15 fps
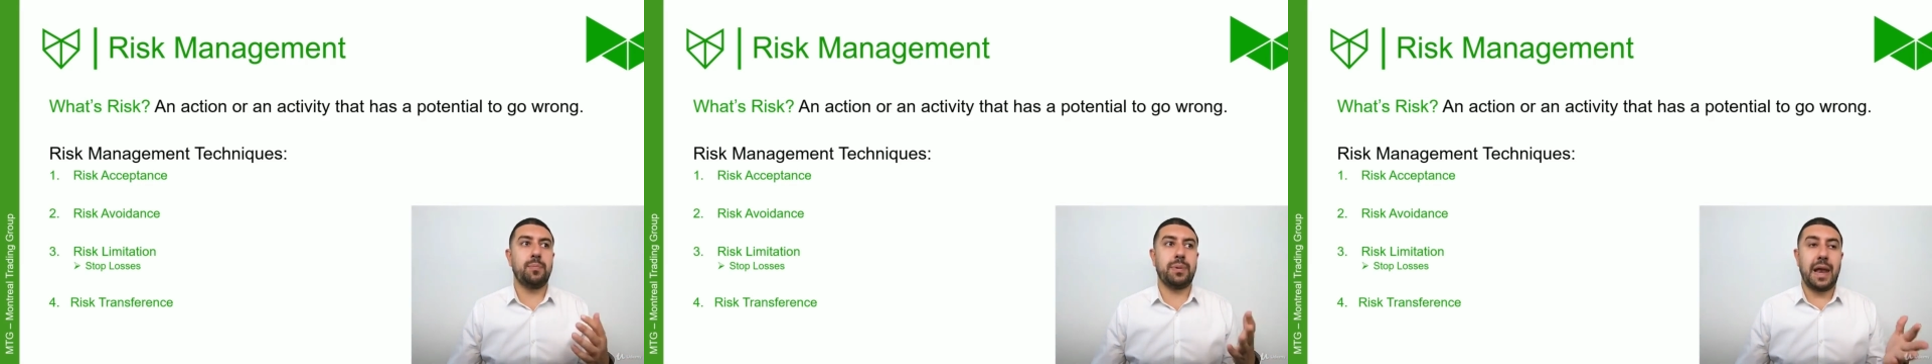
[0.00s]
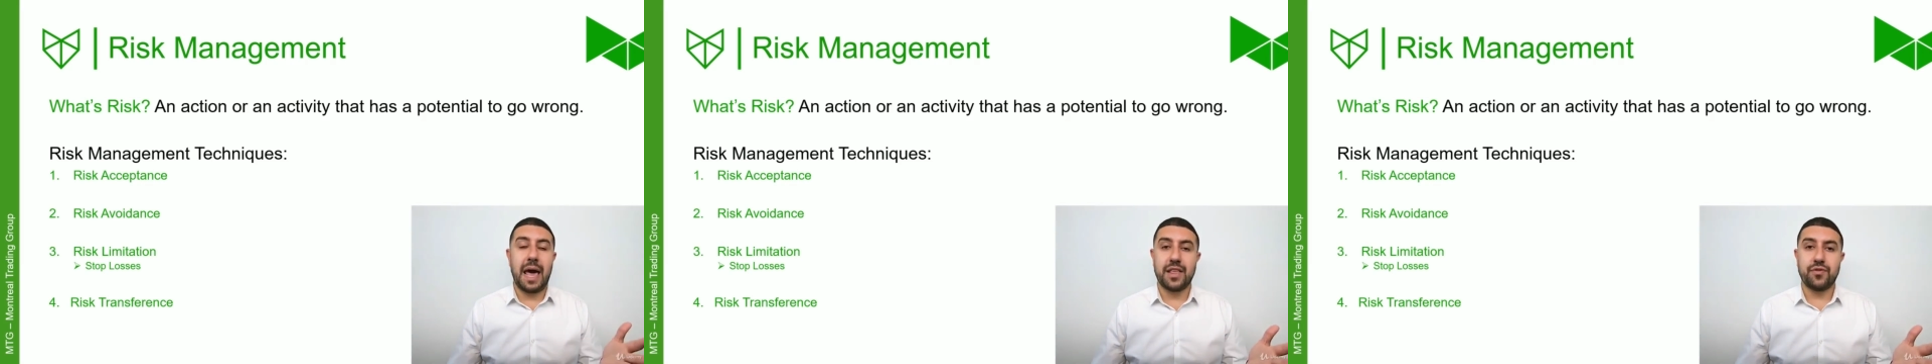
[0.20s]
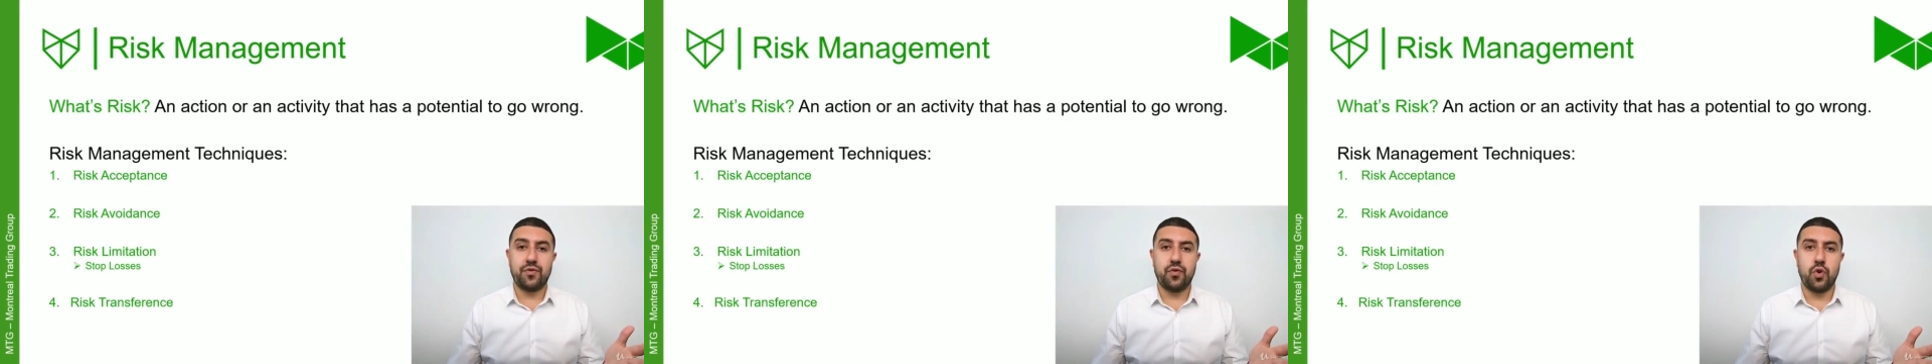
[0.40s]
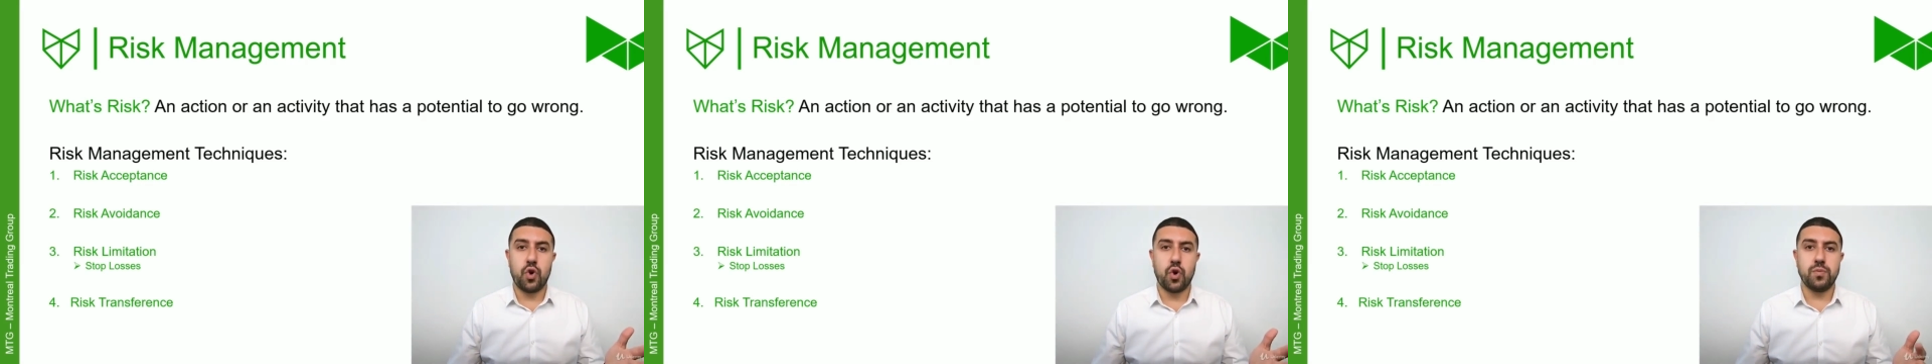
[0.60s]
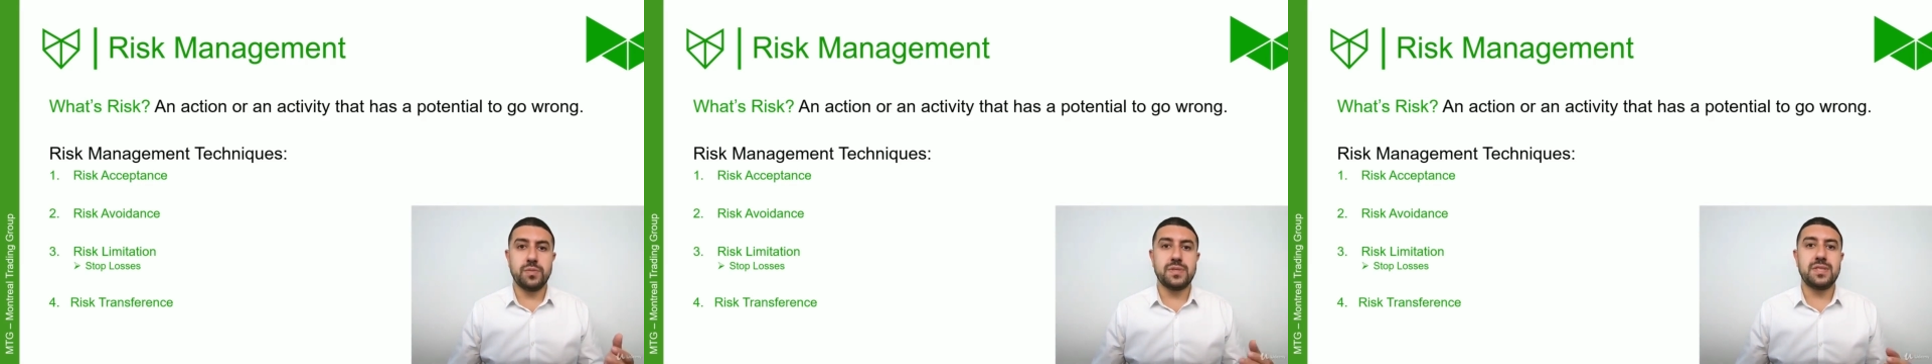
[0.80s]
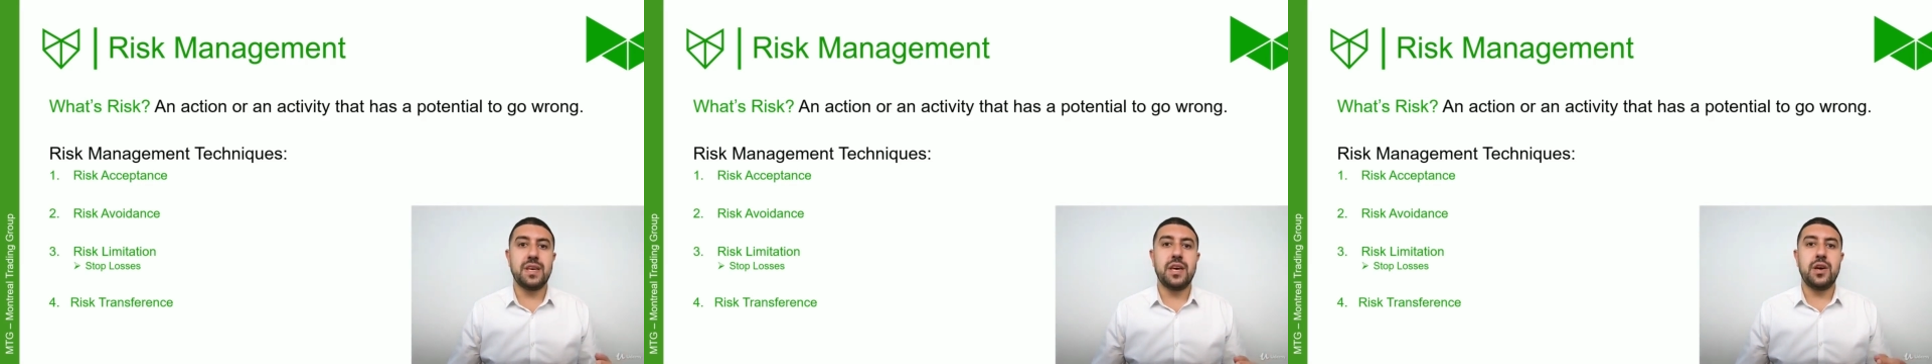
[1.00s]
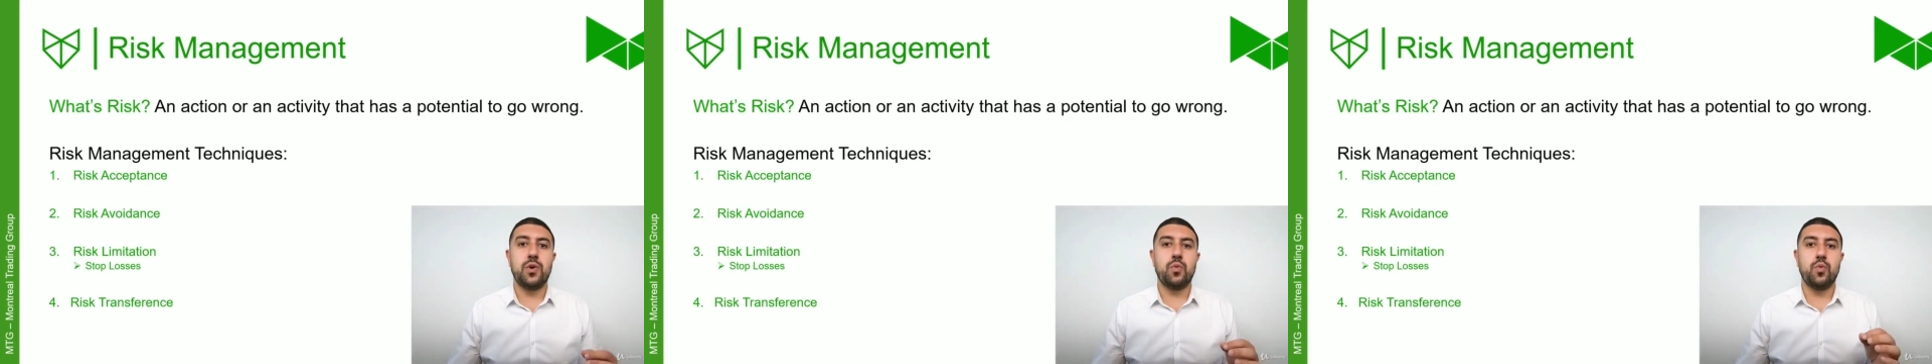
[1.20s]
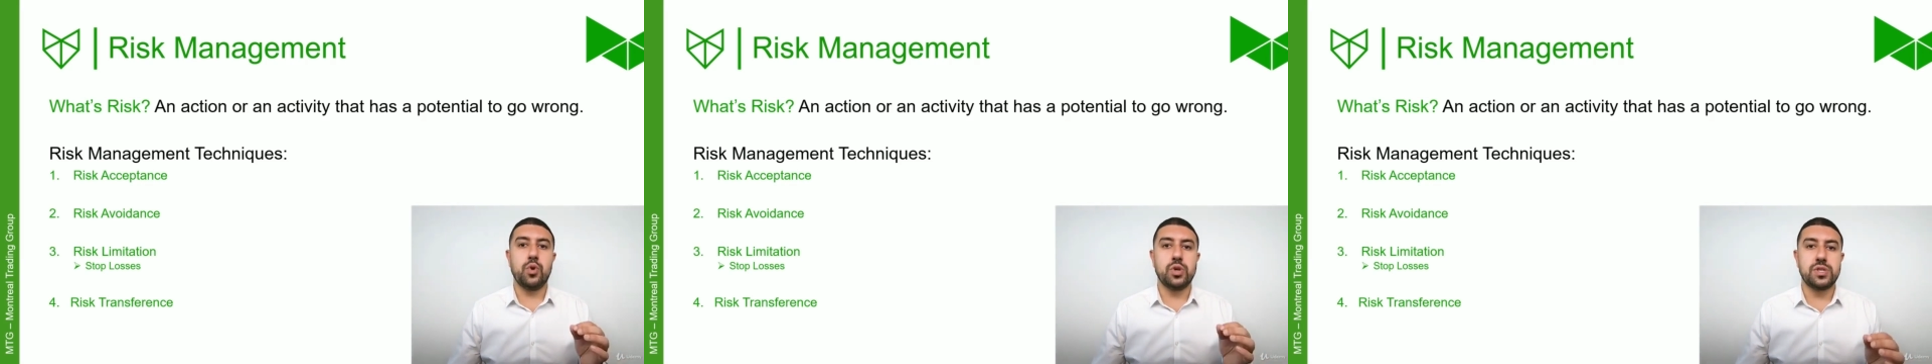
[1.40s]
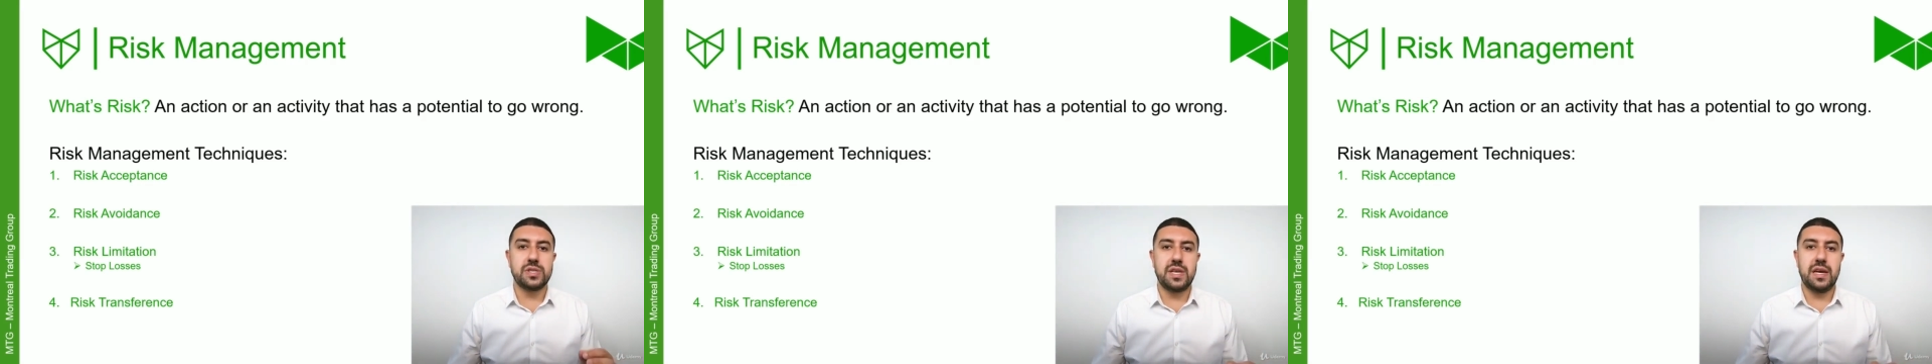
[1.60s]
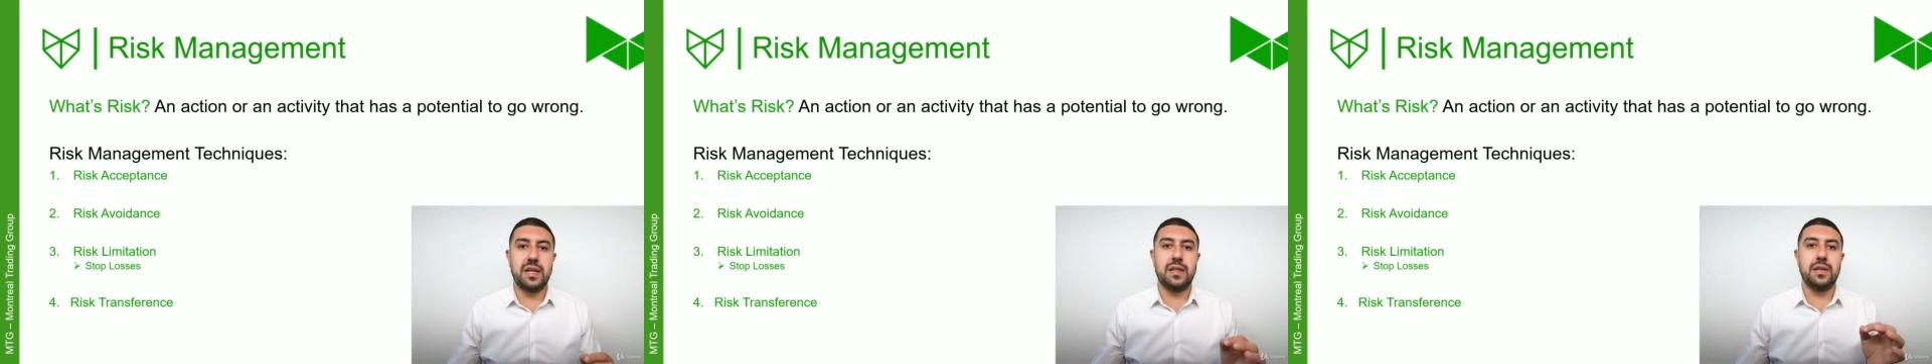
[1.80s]
platforms. We're
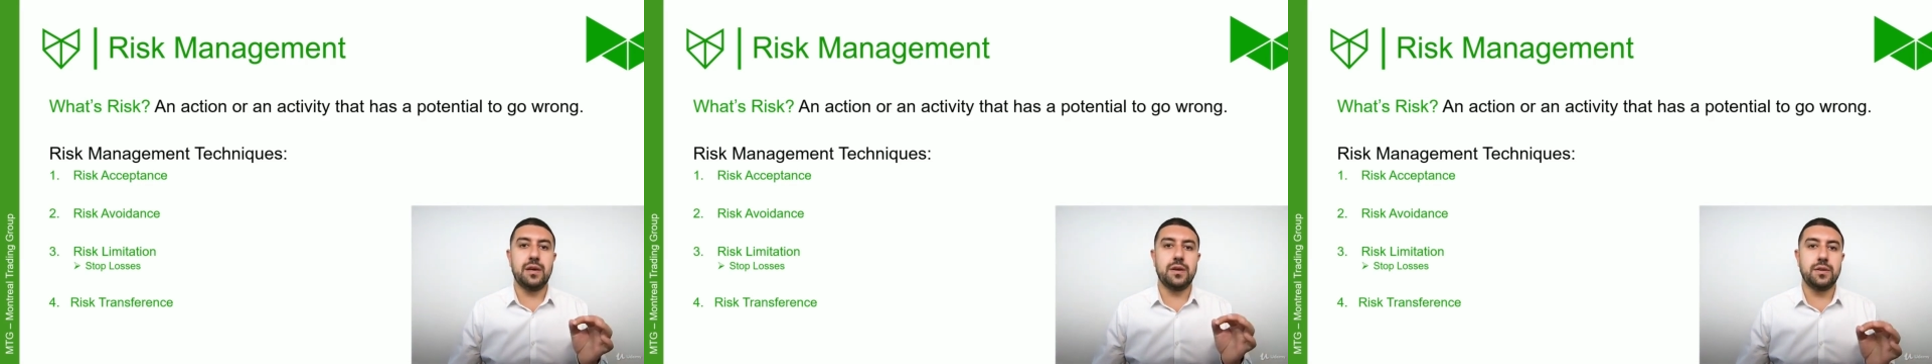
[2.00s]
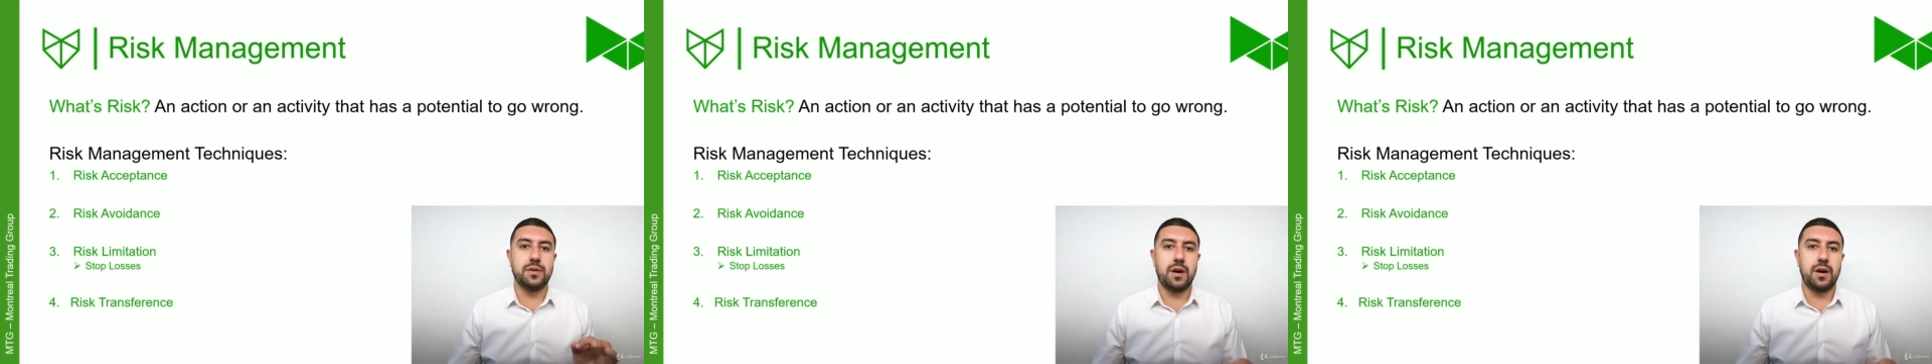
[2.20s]
still